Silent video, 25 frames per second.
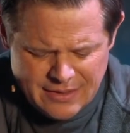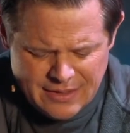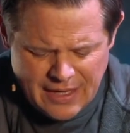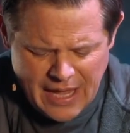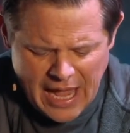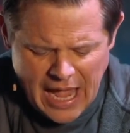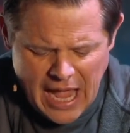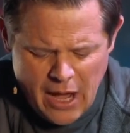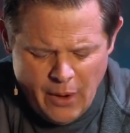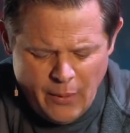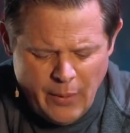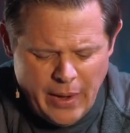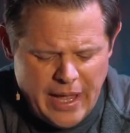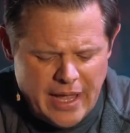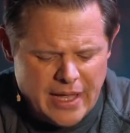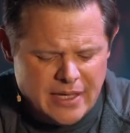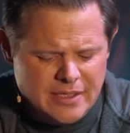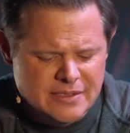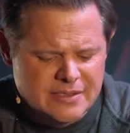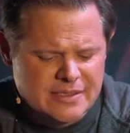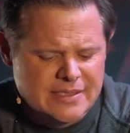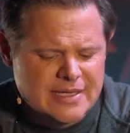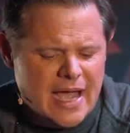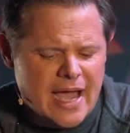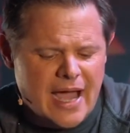How
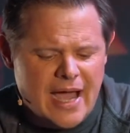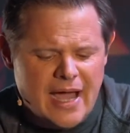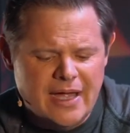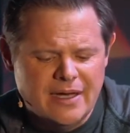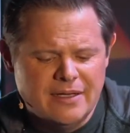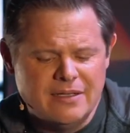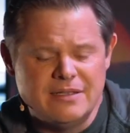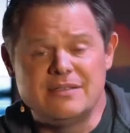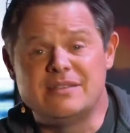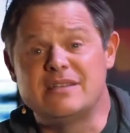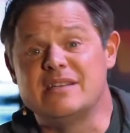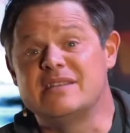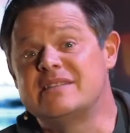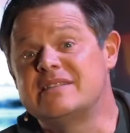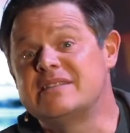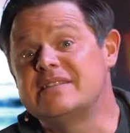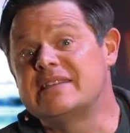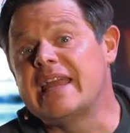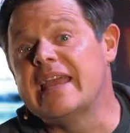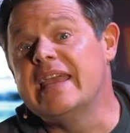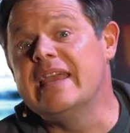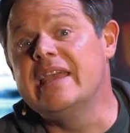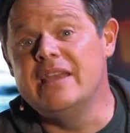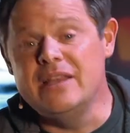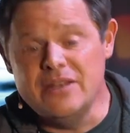has God
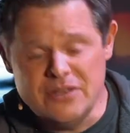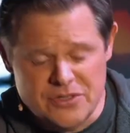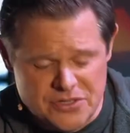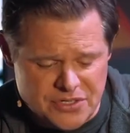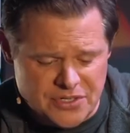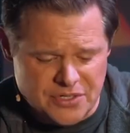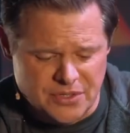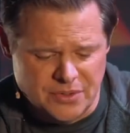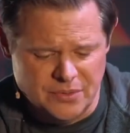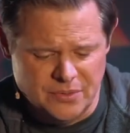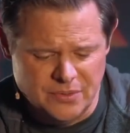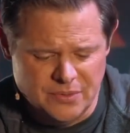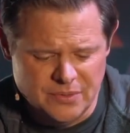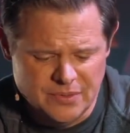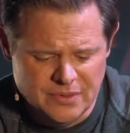sustained you?